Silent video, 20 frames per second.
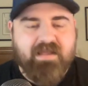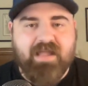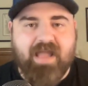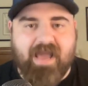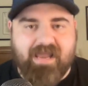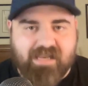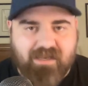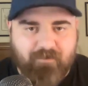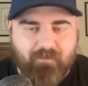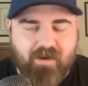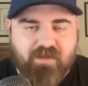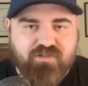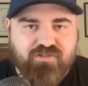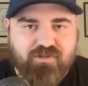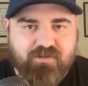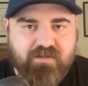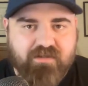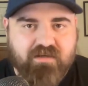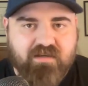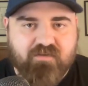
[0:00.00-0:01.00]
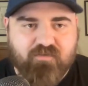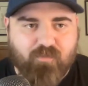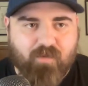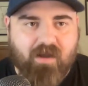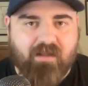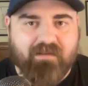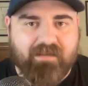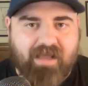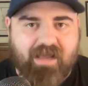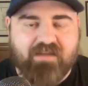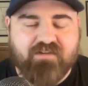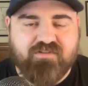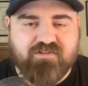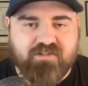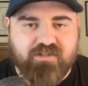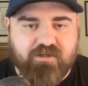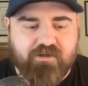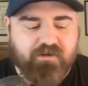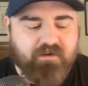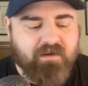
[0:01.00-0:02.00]
and he redshirted as well last
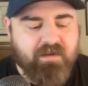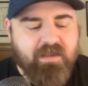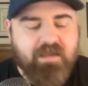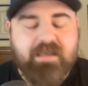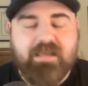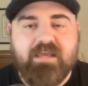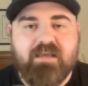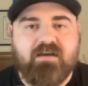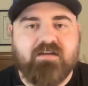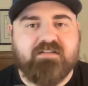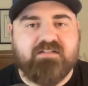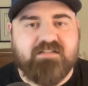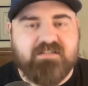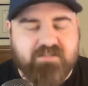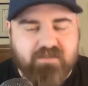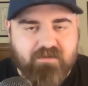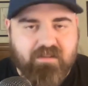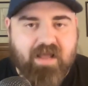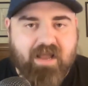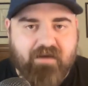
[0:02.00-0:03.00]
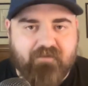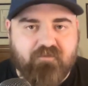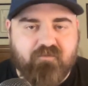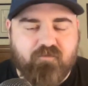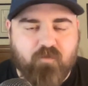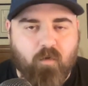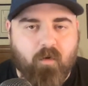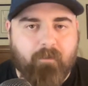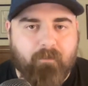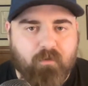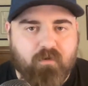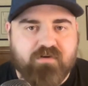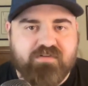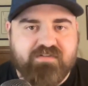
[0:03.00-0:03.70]
year, he could still have four more